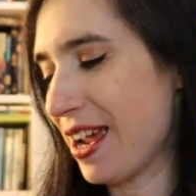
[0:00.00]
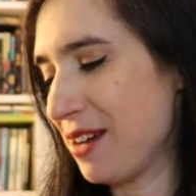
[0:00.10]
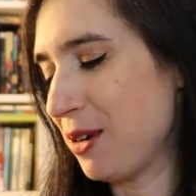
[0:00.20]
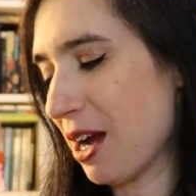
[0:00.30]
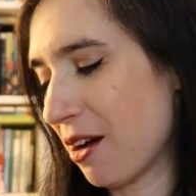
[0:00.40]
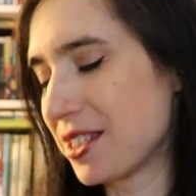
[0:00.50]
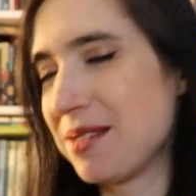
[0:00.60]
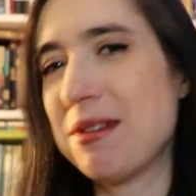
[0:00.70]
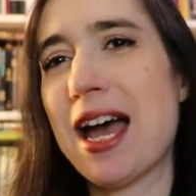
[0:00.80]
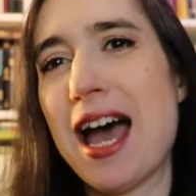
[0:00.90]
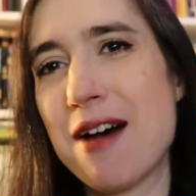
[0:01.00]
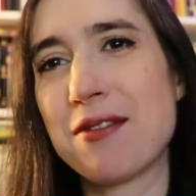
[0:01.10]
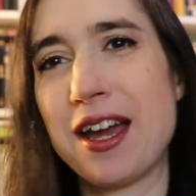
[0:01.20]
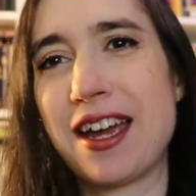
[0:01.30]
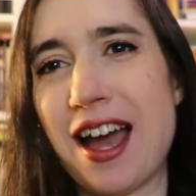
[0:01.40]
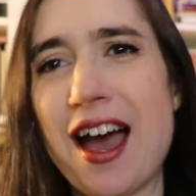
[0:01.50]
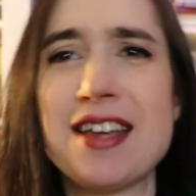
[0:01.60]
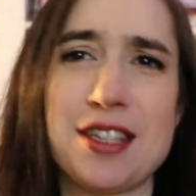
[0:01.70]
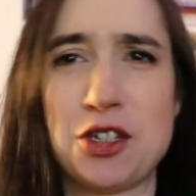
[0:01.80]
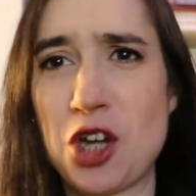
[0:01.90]
We all seem to have, like,
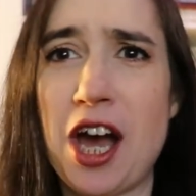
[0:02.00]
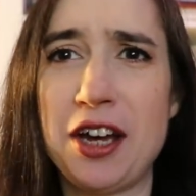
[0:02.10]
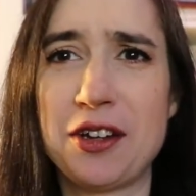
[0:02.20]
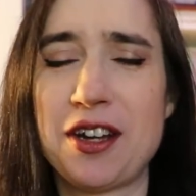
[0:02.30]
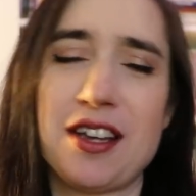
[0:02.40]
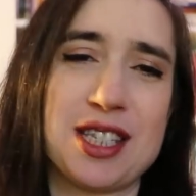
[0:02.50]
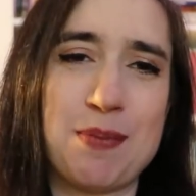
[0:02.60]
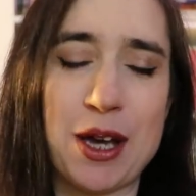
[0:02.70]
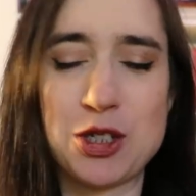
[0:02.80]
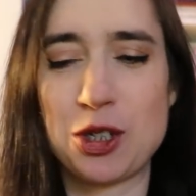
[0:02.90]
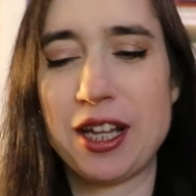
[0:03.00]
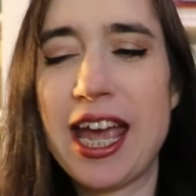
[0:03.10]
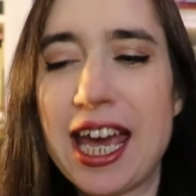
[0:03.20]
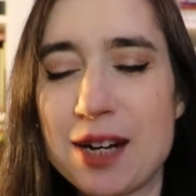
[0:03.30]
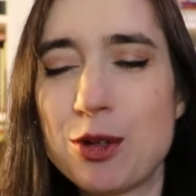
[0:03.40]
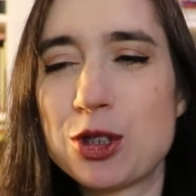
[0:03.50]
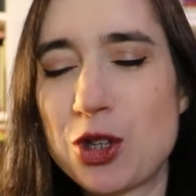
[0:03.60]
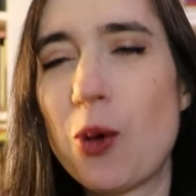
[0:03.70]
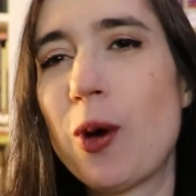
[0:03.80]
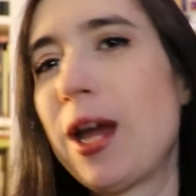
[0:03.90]
as a child, a special animal
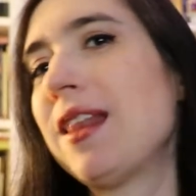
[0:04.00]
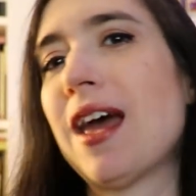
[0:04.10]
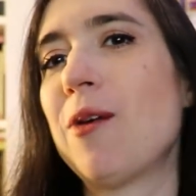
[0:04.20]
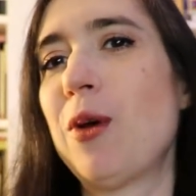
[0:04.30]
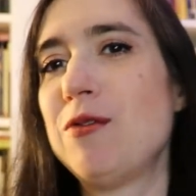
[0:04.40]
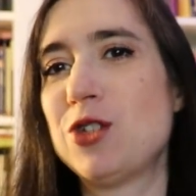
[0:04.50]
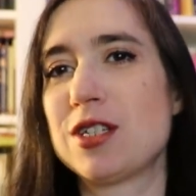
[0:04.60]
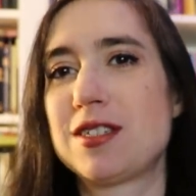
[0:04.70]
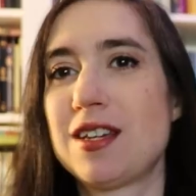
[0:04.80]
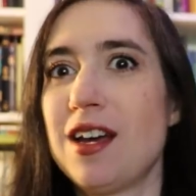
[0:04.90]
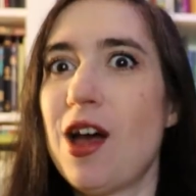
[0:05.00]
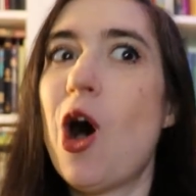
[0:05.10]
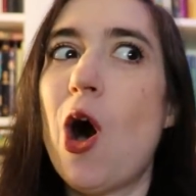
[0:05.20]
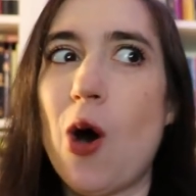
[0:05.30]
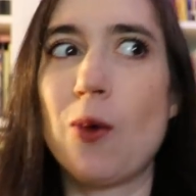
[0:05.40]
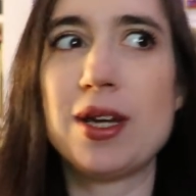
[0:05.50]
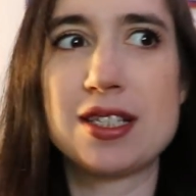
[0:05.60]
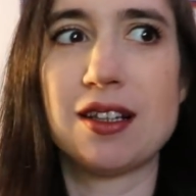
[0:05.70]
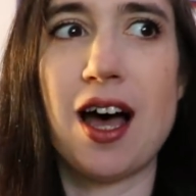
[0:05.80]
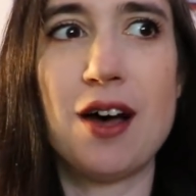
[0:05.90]
toy that we've just
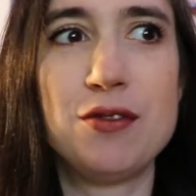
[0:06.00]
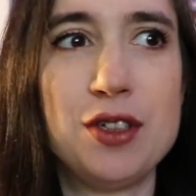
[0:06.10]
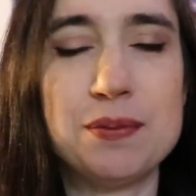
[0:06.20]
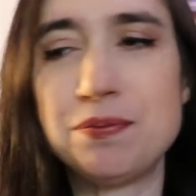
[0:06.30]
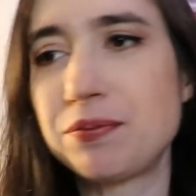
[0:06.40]
always loved,